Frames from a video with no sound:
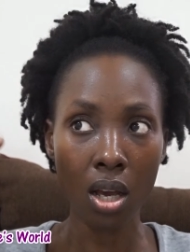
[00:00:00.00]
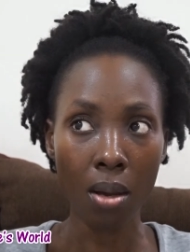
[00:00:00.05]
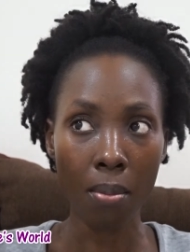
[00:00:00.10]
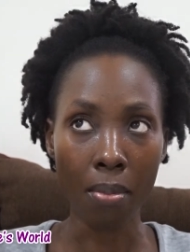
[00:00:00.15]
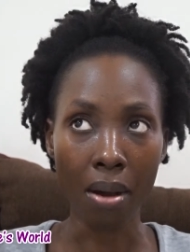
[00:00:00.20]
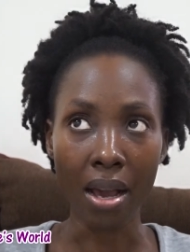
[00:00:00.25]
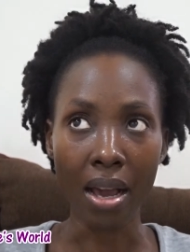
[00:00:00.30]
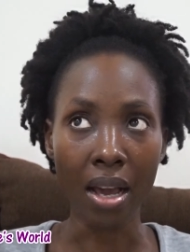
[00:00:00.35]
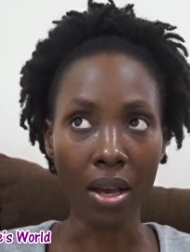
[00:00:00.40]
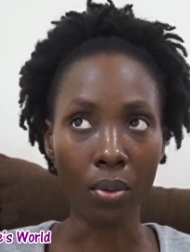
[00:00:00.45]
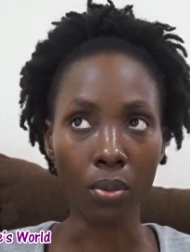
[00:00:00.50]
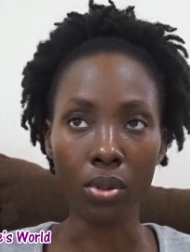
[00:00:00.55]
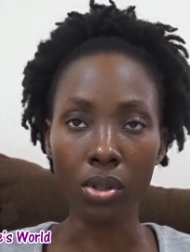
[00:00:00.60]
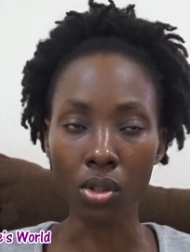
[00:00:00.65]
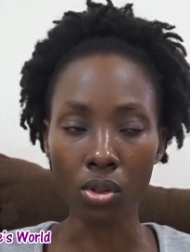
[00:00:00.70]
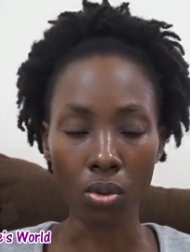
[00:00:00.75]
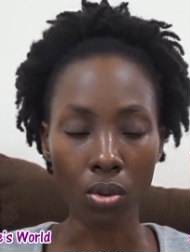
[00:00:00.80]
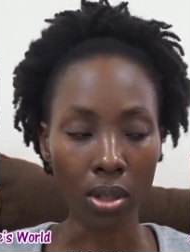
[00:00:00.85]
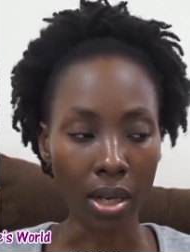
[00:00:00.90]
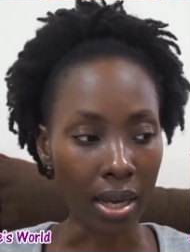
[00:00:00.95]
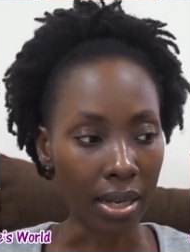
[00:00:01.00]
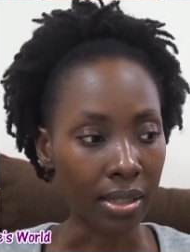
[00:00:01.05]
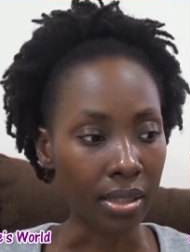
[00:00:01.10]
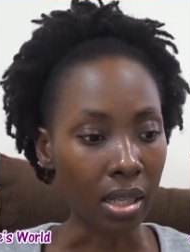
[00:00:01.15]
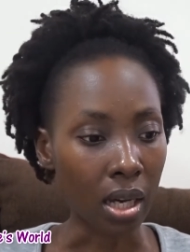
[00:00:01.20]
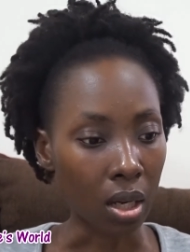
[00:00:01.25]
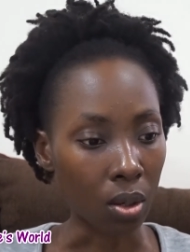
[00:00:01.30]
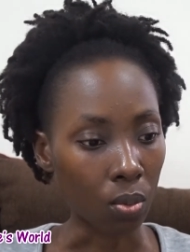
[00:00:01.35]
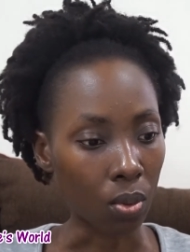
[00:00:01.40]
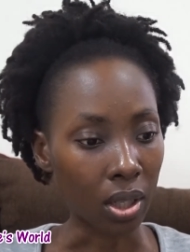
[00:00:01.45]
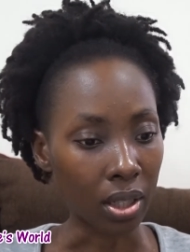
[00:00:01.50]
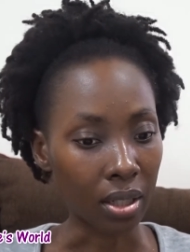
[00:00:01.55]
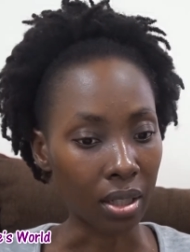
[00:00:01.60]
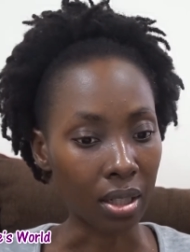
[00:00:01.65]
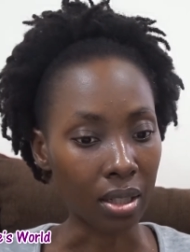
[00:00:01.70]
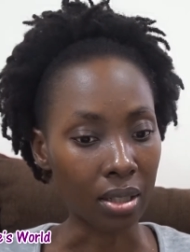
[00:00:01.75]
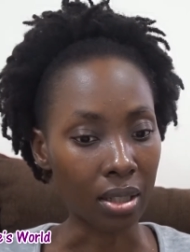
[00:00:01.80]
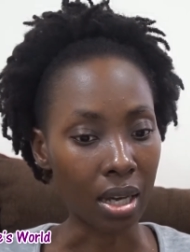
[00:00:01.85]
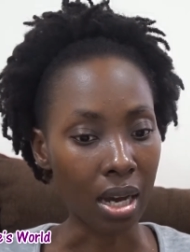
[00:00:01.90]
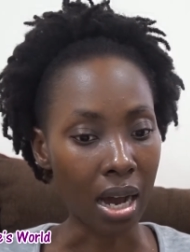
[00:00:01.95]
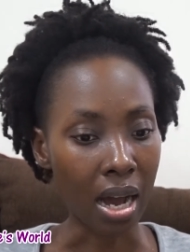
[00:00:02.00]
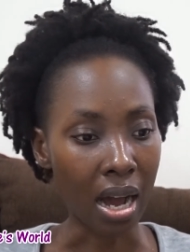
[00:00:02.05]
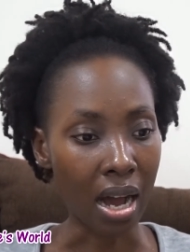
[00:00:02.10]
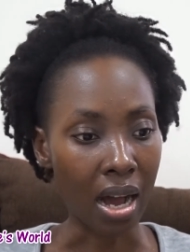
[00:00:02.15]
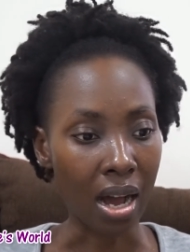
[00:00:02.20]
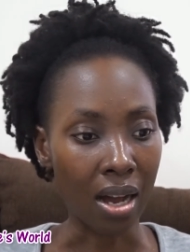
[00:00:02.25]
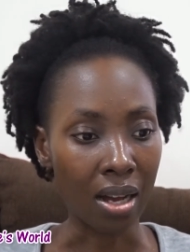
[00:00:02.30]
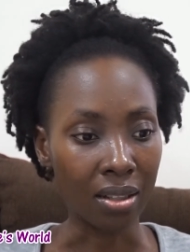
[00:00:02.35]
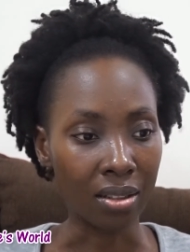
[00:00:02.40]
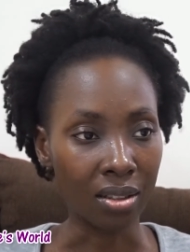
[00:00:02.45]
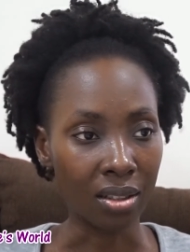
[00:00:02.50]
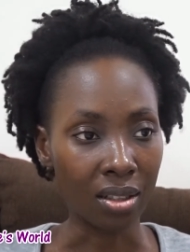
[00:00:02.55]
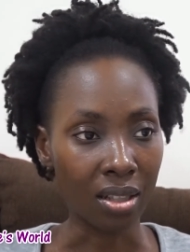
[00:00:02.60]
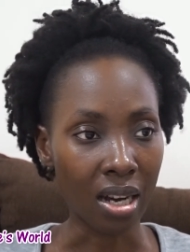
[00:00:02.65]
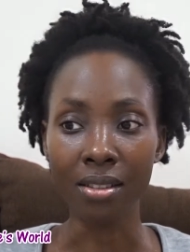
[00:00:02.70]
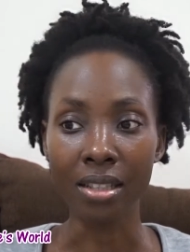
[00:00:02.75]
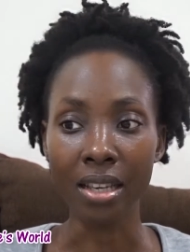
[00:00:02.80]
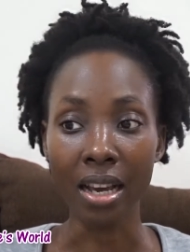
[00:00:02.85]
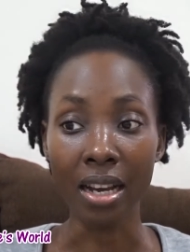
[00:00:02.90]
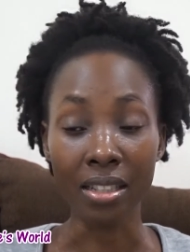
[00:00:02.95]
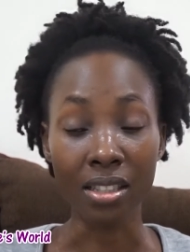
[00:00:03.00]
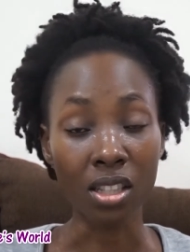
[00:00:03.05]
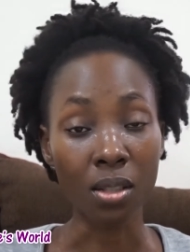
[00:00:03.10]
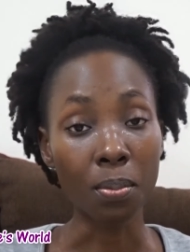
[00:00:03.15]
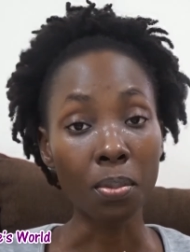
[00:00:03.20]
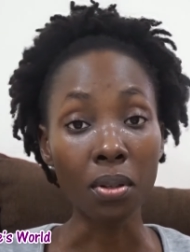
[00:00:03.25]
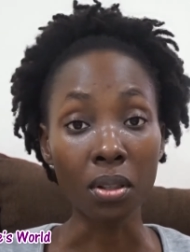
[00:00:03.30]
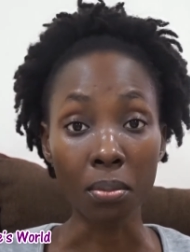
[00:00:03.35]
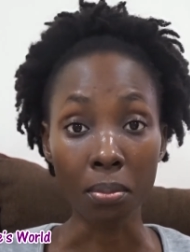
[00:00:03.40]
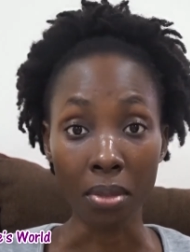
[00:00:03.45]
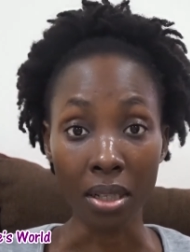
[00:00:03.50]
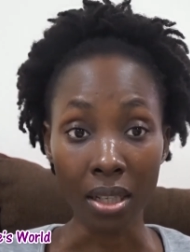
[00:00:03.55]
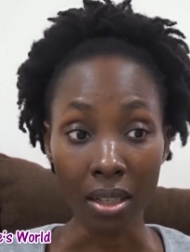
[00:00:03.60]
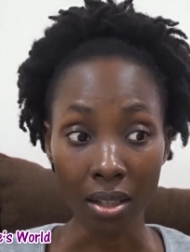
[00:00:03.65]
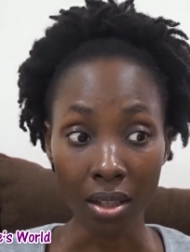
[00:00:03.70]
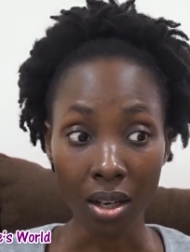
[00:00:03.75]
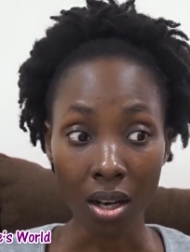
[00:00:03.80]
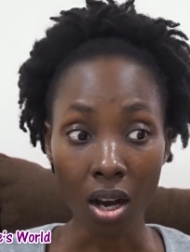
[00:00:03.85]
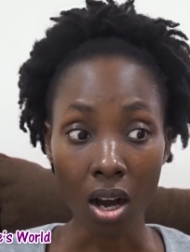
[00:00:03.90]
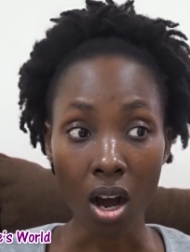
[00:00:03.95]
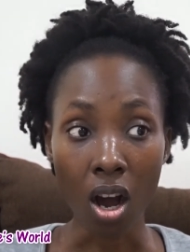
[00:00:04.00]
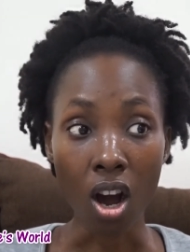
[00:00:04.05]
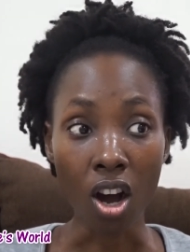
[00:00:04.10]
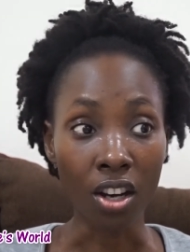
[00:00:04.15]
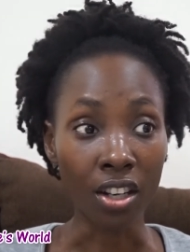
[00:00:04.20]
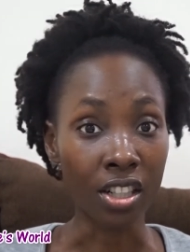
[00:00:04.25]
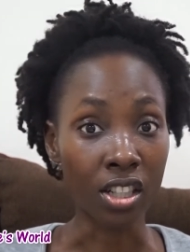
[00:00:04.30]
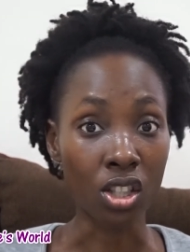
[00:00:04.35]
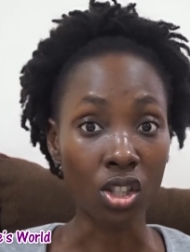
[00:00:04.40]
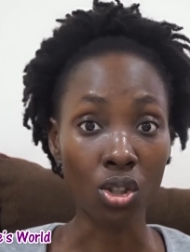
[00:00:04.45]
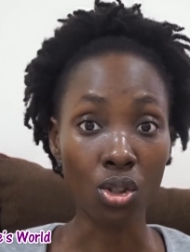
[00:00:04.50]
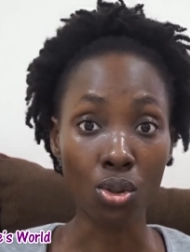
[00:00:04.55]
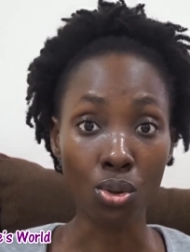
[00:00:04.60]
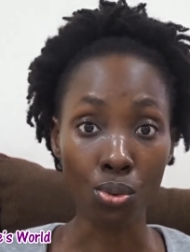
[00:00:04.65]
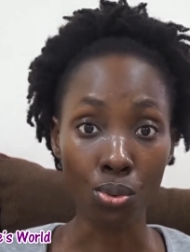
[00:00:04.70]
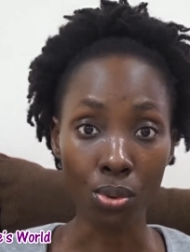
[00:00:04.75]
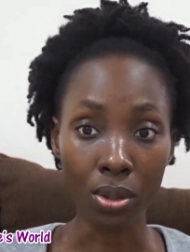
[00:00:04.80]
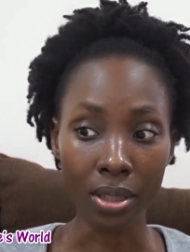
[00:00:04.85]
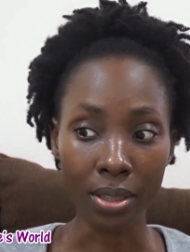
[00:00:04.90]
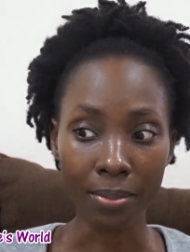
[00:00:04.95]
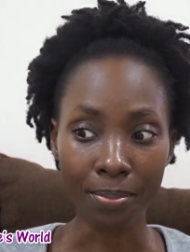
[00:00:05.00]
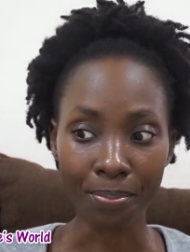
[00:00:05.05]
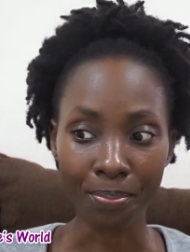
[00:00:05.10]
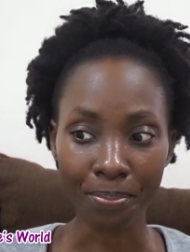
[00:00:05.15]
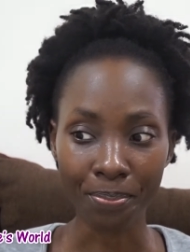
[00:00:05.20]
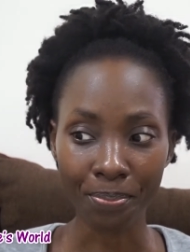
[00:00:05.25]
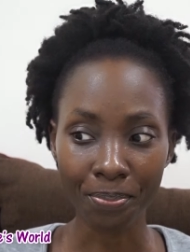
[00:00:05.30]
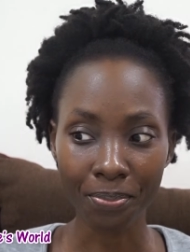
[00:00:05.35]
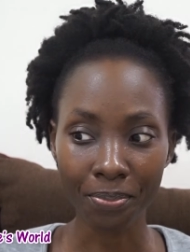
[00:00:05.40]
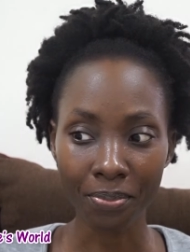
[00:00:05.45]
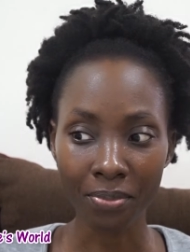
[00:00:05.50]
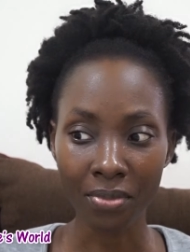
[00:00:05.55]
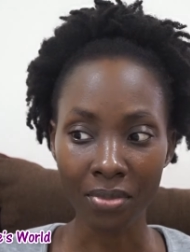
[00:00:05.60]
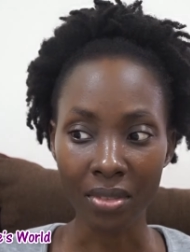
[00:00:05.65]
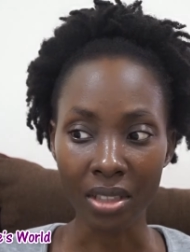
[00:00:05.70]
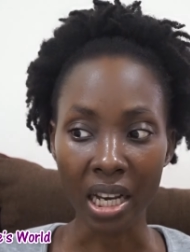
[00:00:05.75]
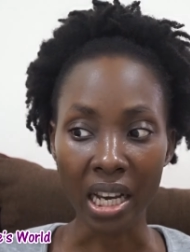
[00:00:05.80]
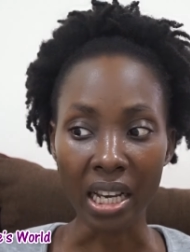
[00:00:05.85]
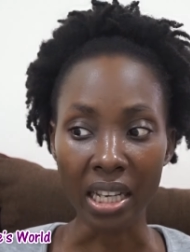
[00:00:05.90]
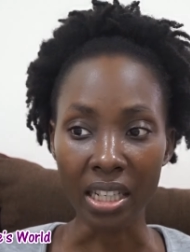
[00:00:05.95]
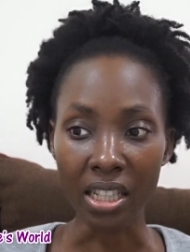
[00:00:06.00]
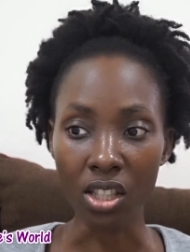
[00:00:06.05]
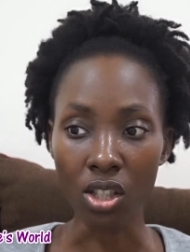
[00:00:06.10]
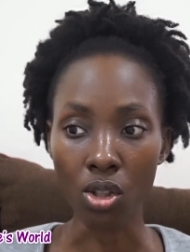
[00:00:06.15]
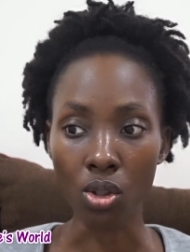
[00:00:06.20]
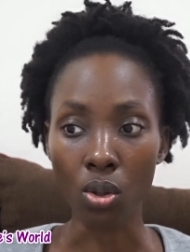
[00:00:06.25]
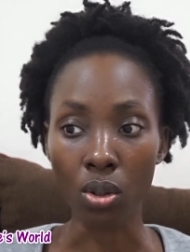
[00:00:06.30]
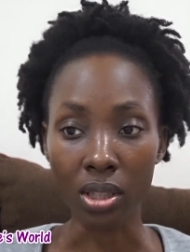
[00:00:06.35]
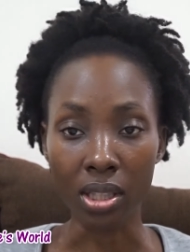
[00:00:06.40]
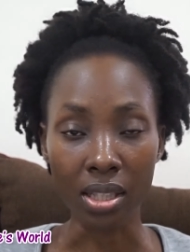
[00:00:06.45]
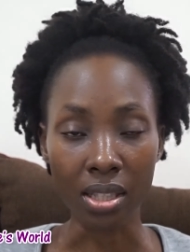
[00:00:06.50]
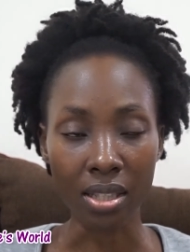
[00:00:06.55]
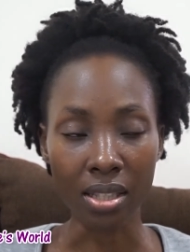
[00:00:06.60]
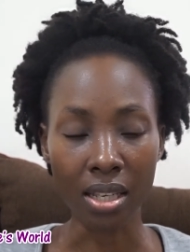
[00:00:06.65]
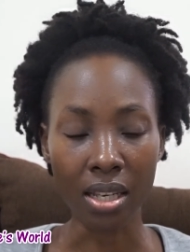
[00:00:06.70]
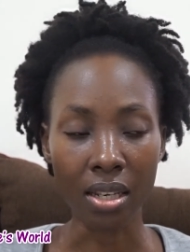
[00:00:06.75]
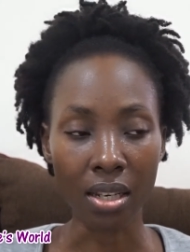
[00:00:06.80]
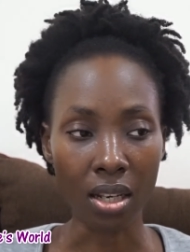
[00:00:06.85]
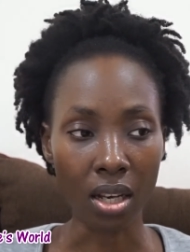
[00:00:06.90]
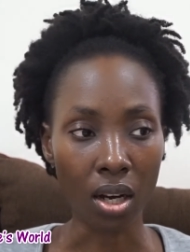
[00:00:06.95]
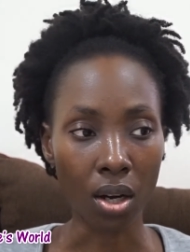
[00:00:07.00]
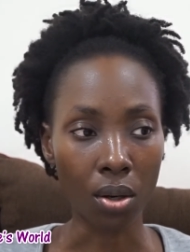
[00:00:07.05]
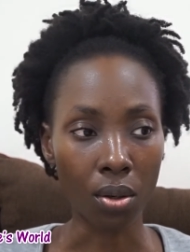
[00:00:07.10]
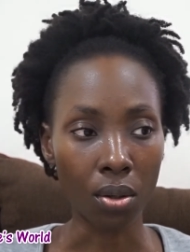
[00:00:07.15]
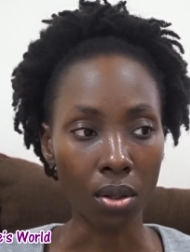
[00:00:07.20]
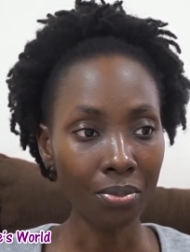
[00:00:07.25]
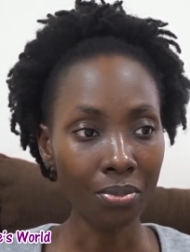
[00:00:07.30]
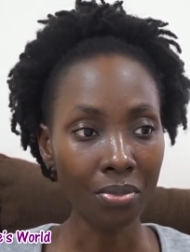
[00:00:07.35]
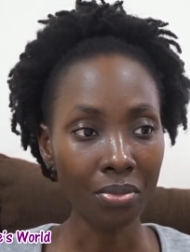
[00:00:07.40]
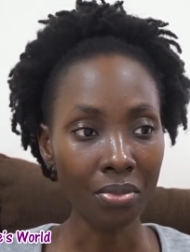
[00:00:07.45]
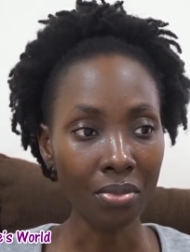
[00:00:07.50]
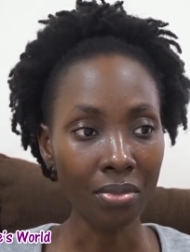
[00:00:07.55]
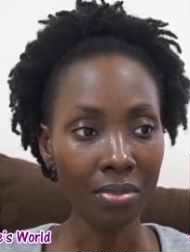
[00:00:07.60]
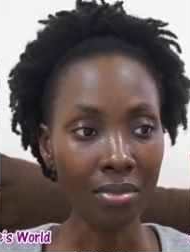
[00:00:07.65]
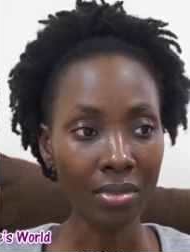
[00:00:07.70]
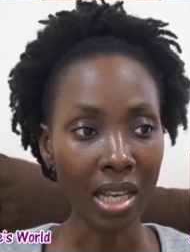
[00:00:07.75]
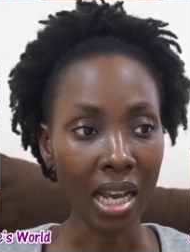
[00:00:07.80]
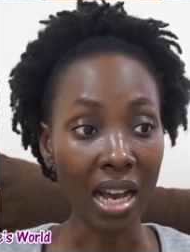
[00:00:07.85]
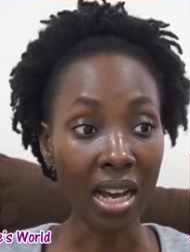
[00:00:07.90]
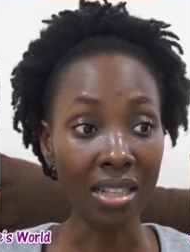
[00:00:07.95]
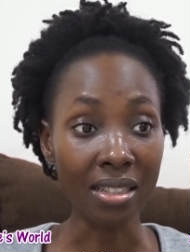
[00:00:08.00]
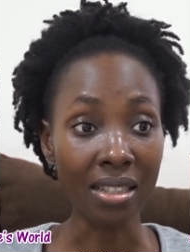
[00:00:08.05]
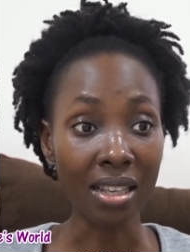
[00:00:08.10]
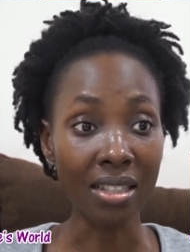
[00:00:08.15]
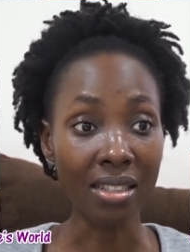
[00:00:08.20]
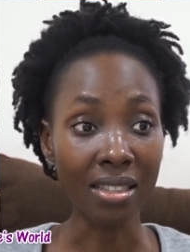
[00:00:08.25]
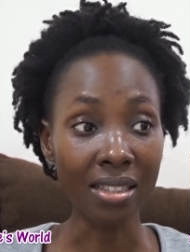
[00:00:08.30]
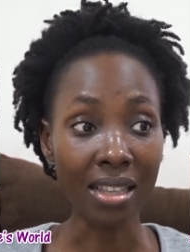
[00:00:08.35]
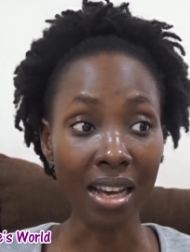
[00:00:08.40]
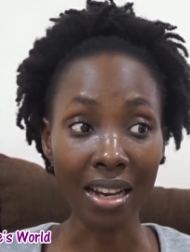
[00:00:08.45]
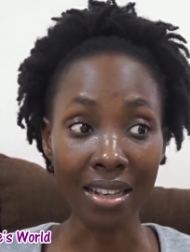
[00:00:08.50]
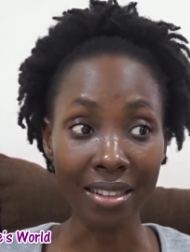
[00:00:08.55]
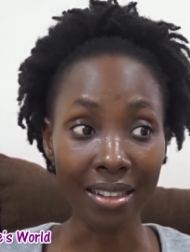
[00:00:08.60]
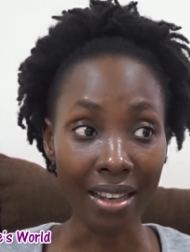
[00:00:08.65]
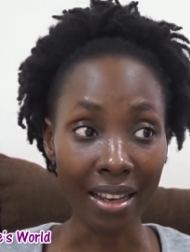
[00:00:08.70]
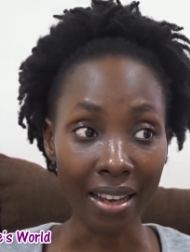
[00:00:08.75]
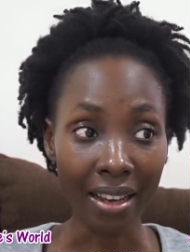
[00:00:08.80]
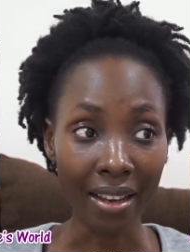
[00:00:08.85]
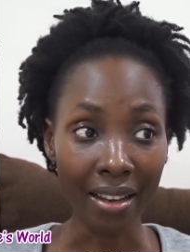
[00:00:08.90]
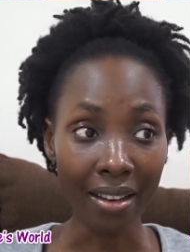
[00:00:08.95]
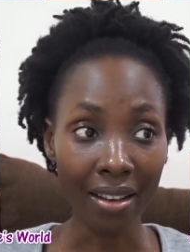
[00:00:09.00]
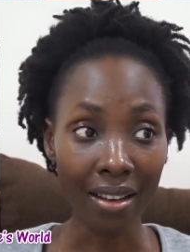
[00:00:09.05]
my head was so light and whatnot and they had to put me on a stool in the store to sit down as I sat there